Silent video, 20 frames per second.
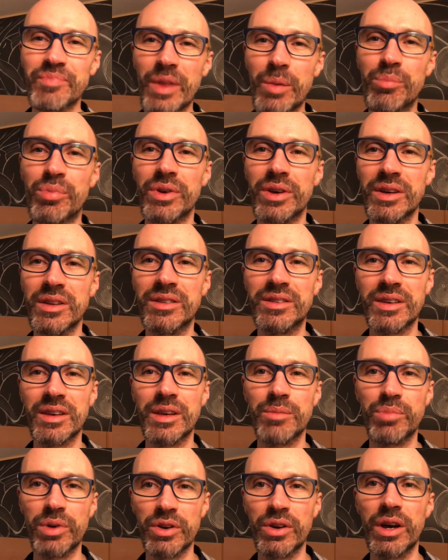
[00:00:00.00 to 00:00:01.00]
but
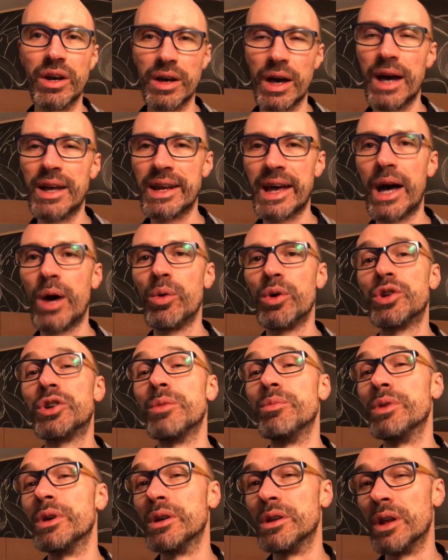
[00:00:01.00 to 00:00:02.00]
an hour should
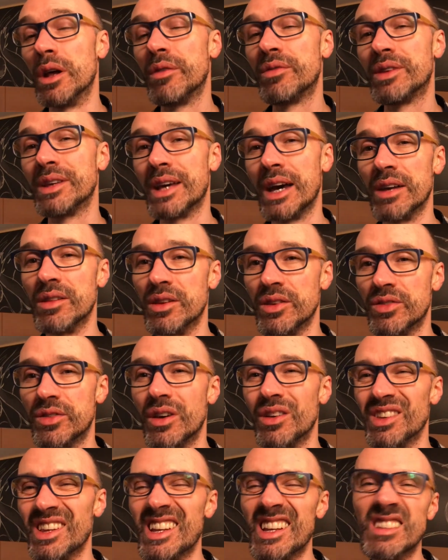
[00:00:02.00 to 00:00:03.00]
be enough to get this
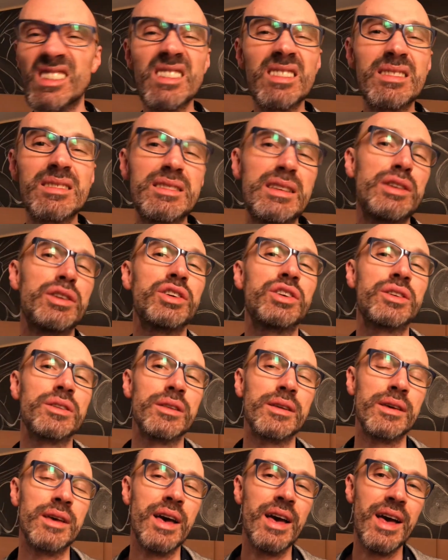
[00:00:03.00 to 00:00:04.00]
done. And it's
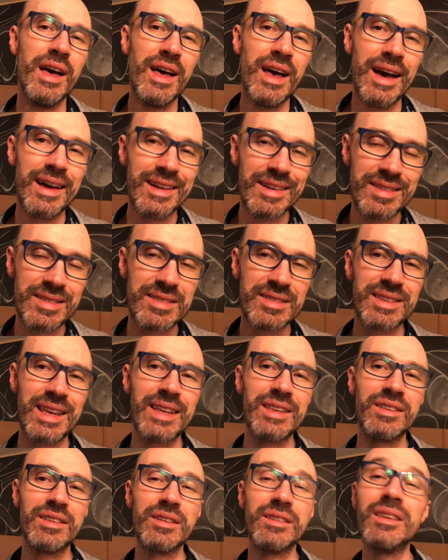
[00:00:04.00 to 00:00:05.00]
essentially an
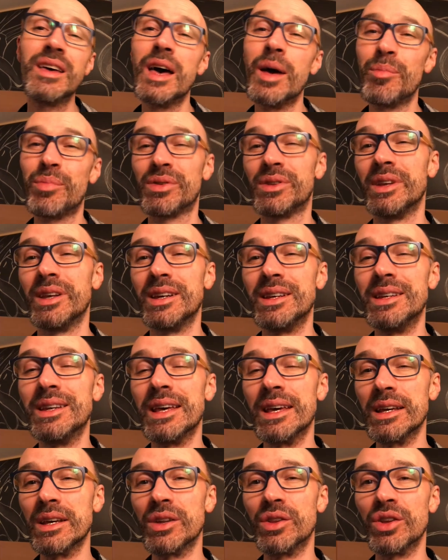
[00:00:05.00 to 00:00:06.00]
extended plain
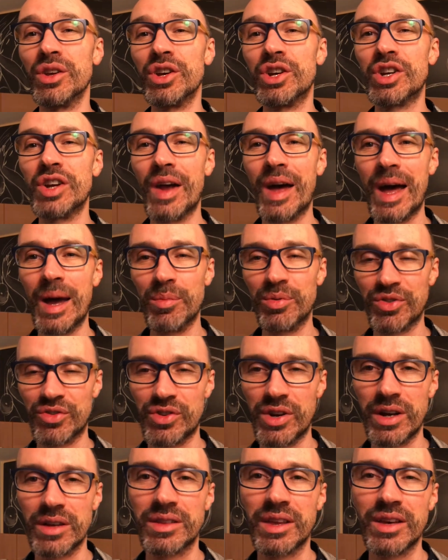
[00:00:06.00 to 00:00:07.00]
English
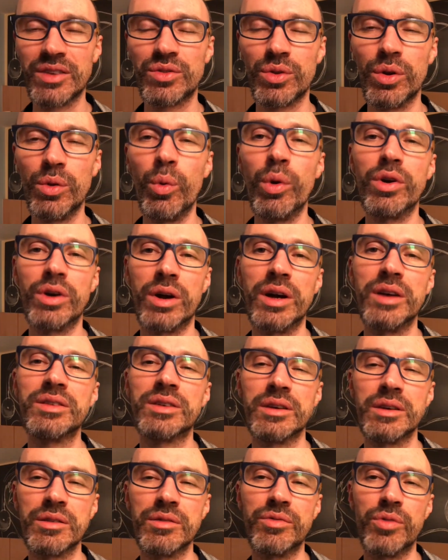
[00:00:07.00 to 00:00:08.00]
abstract. That's all we're
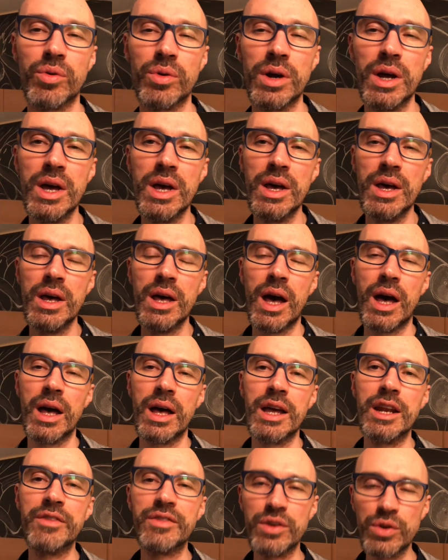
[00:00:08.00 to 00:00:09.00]
asking for.
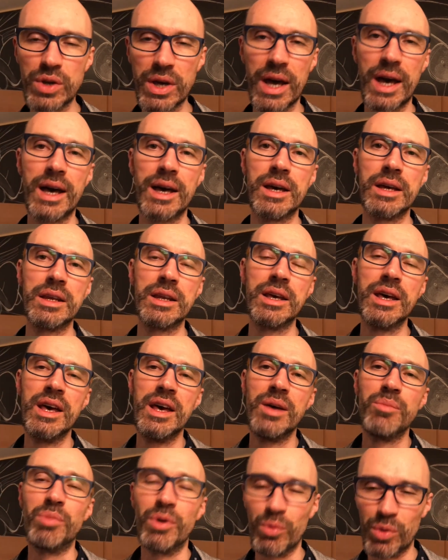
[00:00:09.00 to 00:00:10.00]
And if you can,
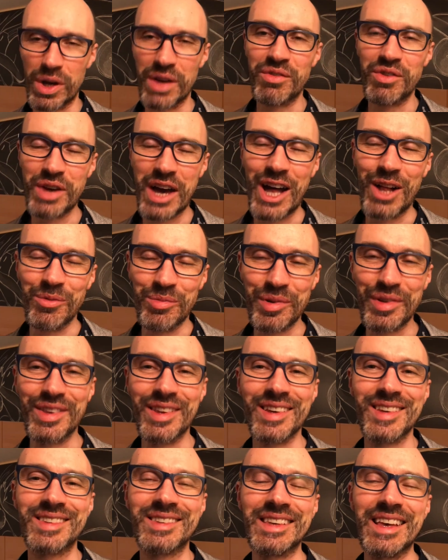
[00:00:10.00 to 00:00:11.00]
but we'll give you help with
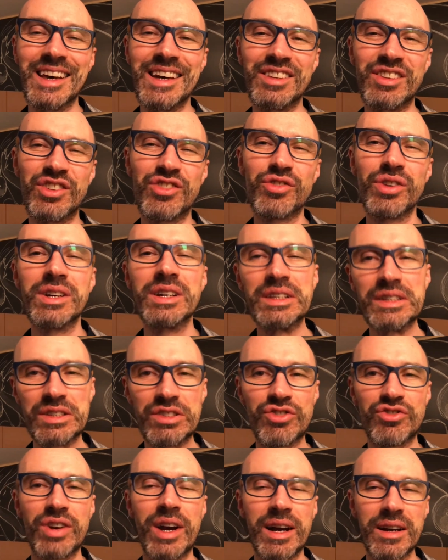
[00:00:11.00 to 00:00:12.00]
this, to try and
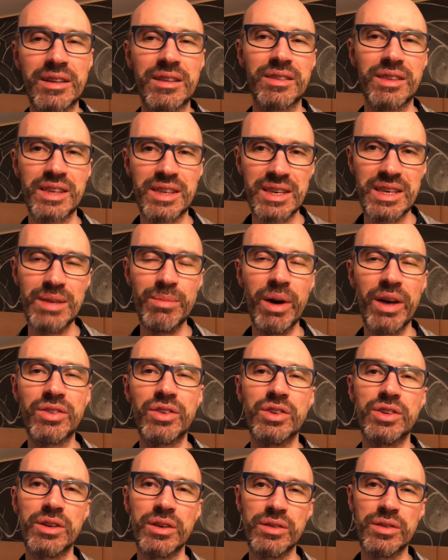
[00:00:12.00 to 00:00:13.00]
extract the key
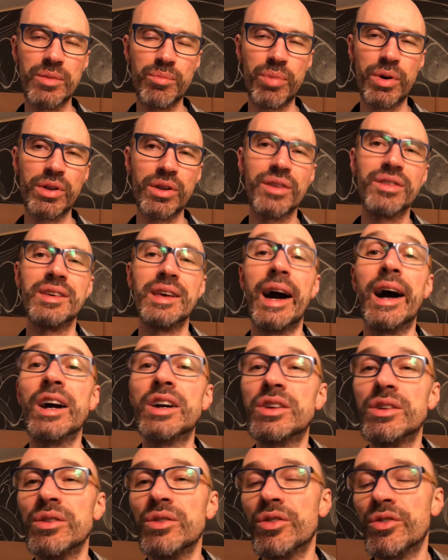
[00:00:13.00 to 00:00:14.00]
messages and policy
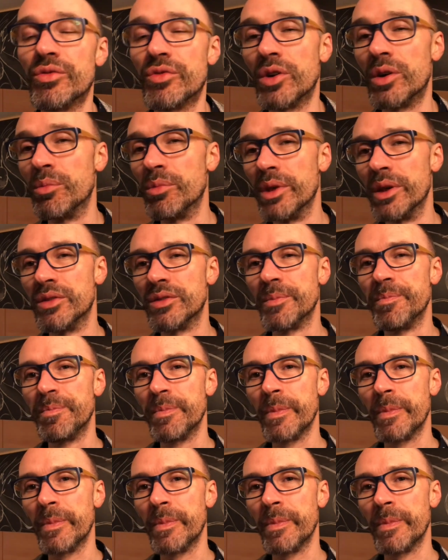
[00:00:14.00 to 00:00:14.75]
actions from this.